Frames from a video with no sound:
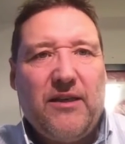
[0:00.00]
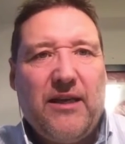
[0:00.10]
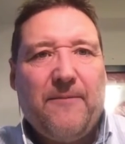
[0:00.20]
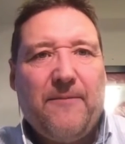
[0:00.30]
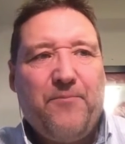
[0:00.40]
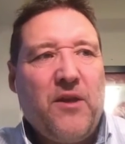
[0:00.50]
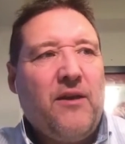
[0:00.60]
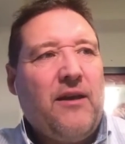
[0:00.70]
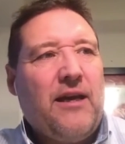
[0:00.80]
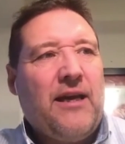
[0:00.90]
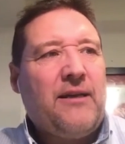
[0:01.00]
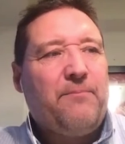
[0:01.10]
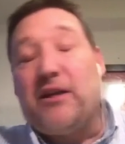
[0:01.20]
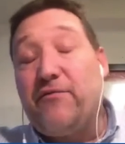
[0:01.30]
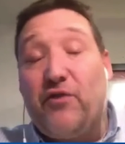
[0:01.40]
Yeah. Mm-hmm.
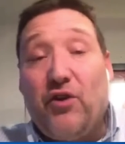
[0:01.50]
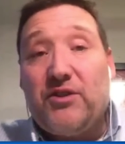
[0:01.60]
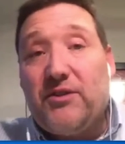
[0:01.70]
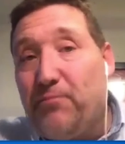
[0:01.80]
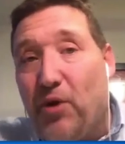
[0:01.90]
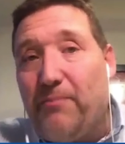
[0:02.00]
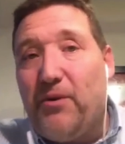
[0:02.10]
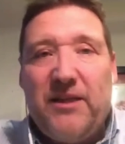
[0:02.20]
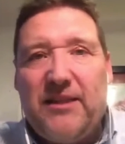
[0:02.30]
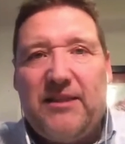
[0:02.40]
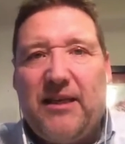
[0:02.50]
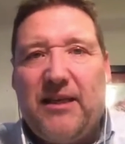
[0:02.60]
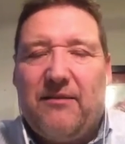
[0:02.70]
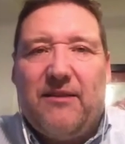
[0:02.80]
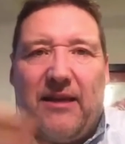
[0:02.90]
And but of course, problem is it
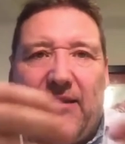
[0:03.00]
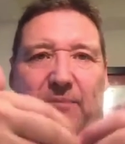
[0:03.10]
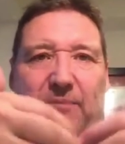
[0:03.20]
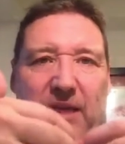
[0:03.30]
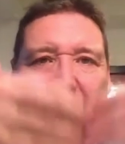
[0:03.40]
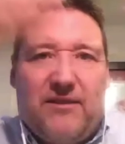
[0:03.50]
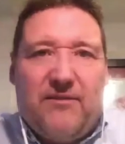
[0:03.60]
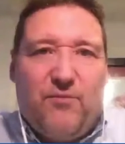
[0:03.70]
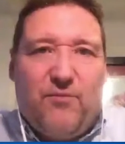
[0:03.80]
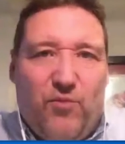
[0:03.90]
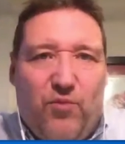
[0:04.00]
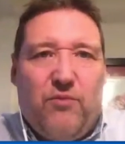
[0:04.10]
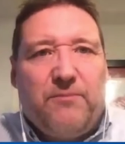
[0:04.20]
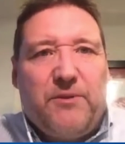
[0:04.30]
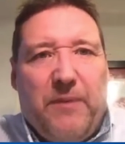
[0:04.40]
that means we
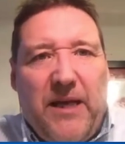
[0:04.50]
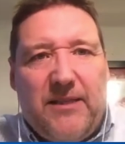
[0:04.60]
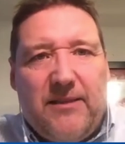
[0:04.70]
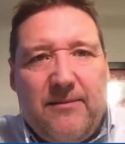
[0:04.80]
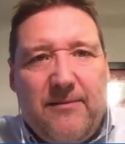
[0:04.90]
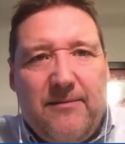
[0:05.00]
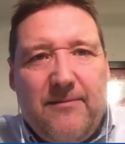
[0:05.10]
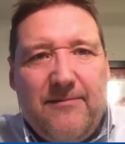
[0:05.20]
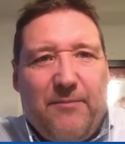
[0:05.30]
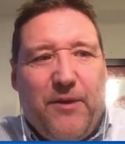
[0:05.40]
need some space. Yeah.